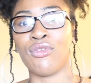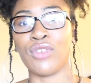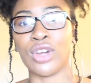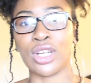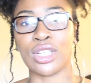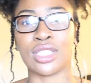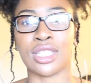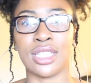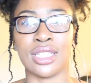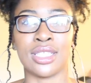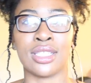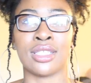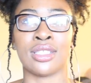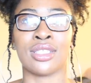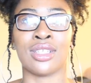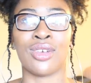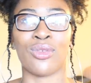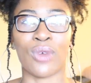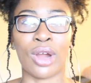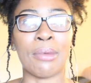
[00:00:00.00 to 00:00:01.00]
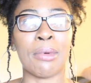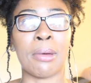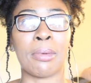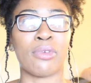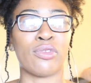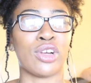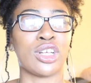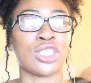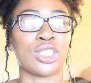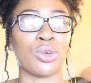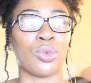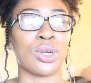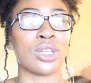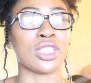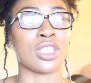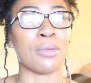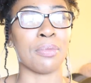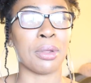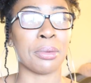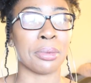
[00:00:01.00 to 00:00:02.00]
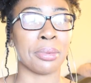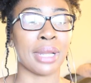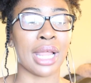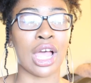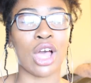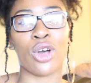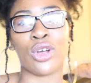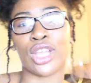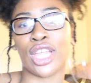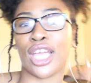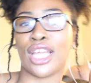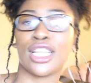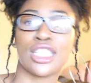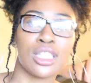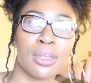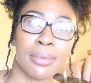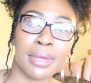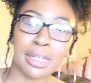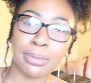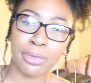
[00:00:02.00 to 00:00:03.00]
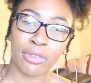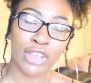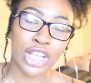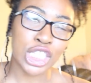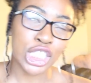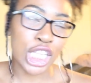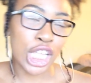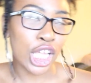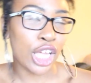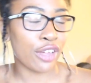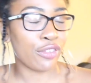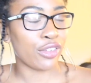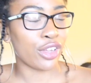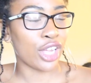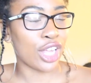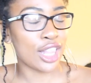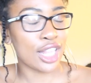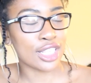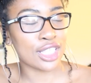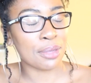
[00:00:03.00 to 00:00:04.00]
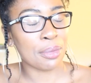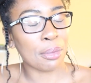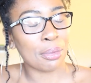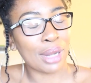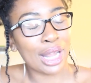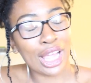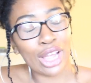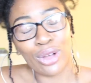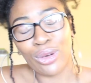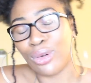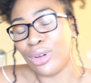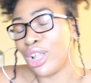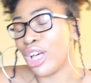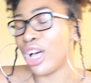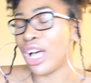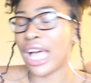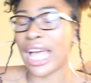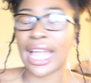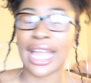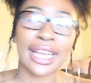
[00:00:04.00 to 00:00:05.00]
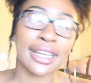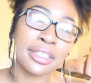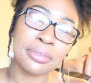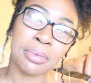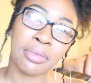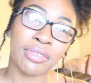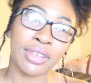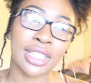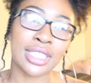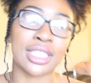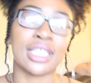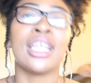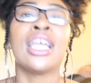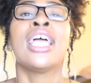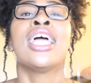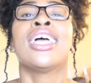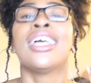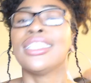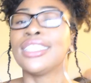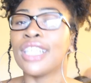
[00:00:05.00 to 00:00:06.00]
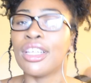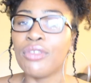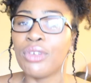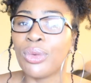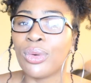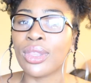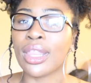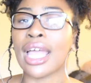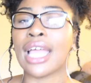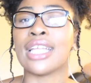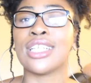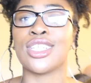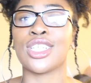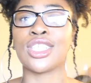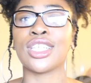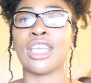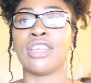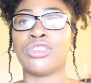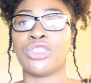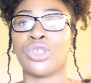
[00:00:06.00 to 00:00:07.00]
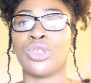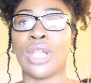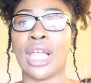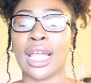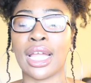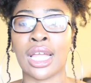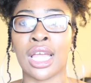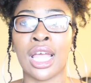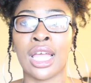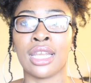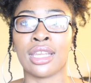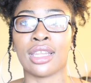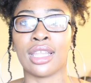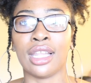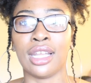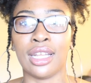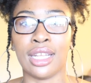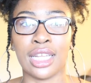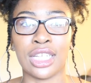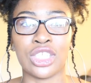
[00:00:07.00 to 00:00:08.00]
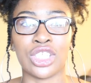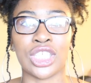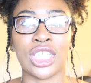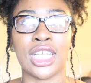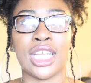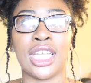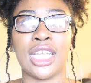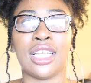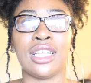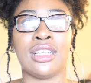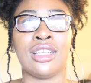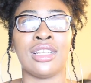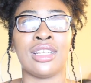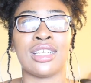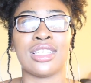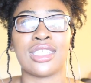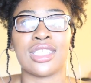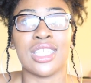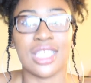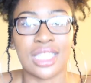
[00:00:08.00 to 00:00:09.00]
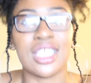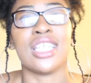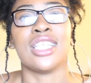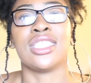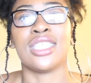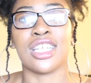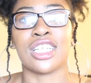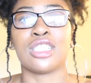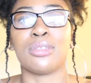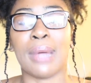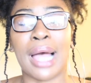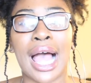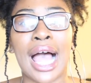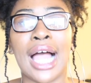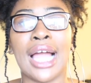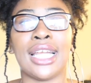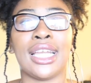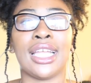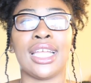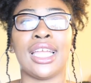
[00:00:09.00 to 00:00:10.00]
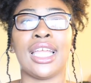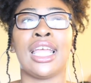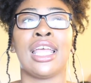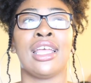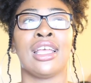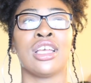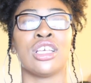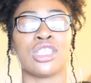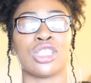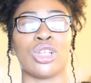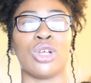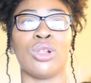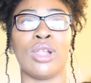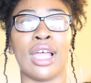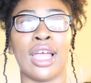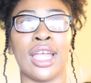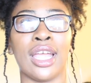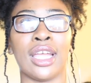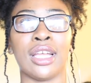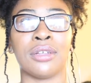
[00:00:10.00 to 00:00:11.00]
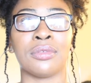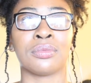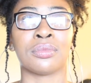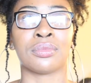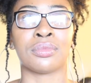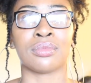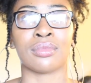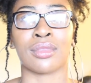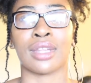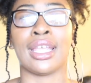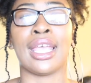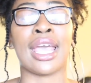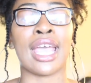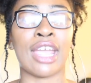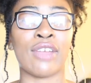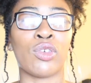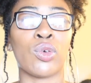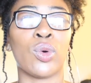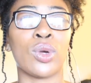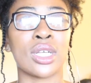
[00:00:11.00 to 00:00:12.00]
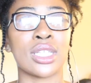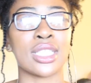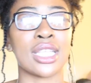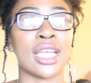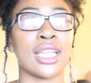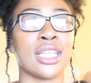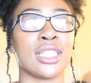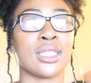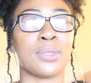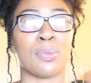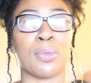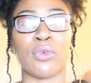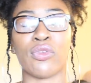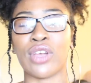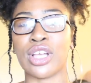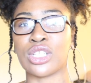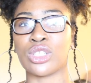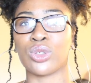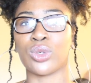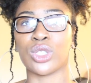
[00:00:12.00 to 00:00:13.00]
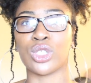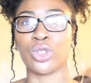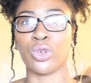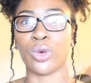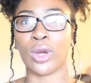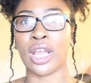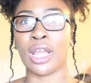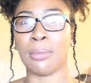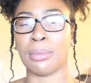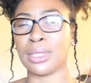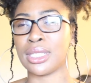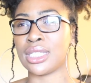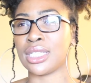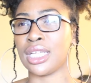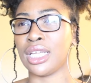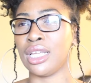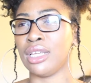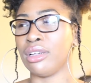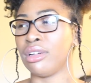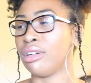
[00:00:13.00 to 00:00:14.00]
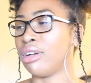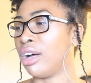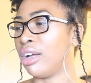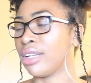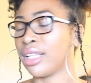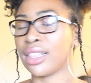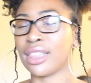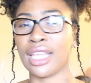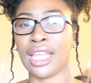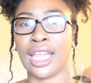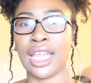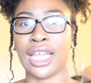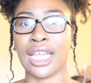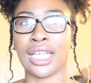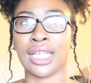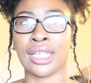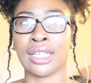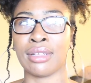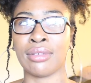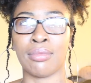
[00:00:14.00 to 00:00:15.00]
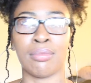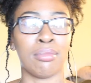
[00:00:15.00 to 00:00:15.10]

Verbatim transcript: versus rate my professor where some people be like oh yeah this is the best professor ever and then some of them like oh no i hate this professor instead of doing that it just gives you like the legit statistics behind it. So like, yeah, everyone could say this professor is great, but still on the thing,